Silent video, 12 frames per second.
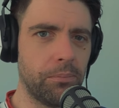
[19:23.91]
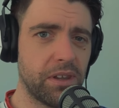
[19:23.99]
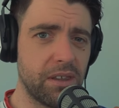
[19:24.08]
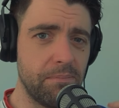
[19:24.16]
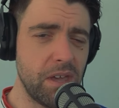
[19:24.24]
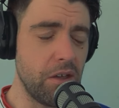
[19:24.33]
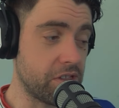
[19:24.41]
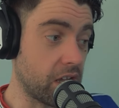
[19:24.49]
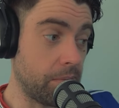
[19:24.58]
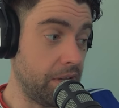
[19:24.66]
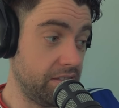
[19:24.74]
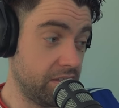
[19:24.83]
But the music,
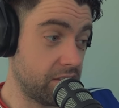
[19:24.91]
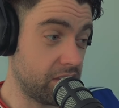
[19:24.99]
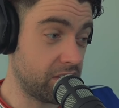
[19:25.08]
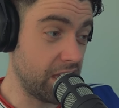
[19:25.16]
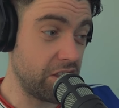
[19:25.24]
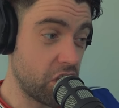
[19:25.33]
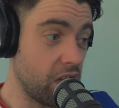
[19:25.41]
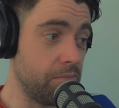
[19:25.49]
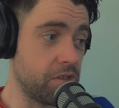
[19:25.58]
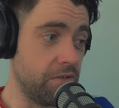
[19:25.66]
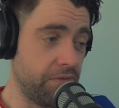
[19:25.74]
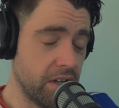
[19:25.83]
I mean, in
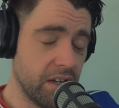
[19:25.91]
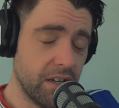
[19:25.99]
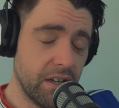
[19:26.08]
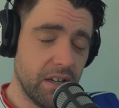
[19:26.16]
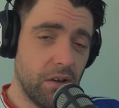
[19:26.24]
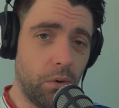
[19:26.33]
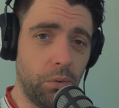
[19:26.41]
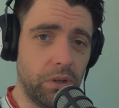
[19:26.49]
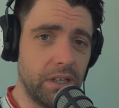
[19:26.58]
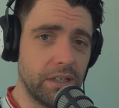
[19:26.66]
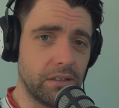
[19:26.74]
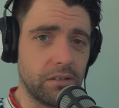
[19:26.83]
terms of all
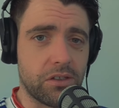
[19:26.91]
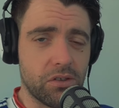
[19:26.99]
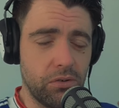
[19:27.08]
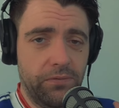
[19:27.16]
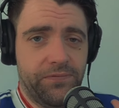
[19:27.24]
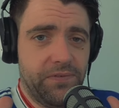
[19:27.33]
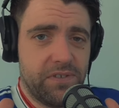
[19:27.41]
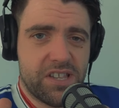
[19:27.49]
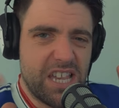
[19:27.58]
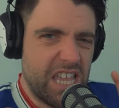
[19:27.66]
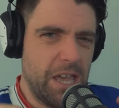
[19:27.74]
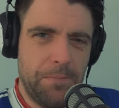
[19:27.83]
the little sort of
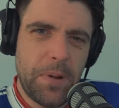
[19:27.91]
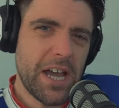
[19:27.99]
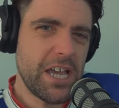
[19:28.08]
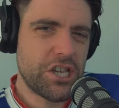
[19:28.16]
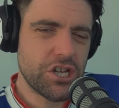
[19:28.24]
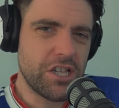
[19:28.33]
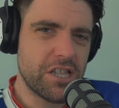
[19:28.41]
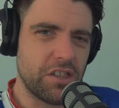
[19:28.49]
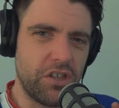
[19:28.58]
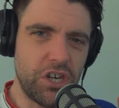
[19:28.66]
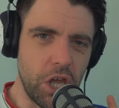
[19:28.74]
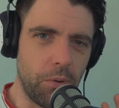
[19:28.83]
syncopations
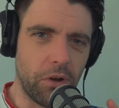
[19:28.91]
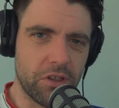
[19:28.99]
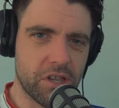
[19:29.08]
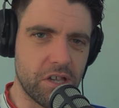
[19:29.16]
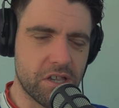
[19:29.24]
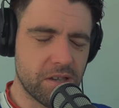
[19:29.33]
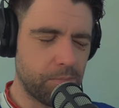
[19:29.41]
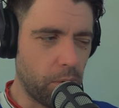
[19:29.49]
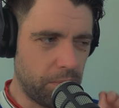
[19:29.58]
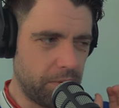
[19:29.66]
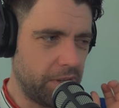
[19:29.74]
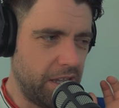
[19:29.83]
and the nuances,
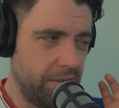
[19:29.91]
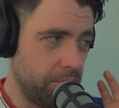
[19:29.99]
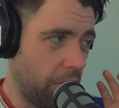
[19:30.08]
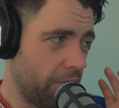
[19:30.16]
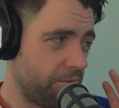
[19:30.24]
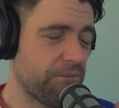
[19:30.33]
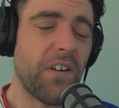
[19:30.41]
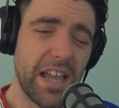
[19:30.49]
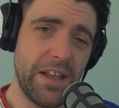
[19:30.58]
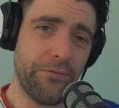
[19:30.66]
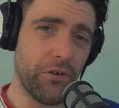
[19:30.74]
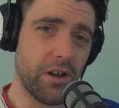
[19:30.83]
probably my
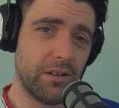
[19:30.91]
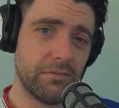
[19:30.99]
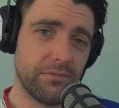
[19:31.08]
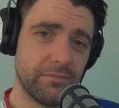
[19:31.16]
favourite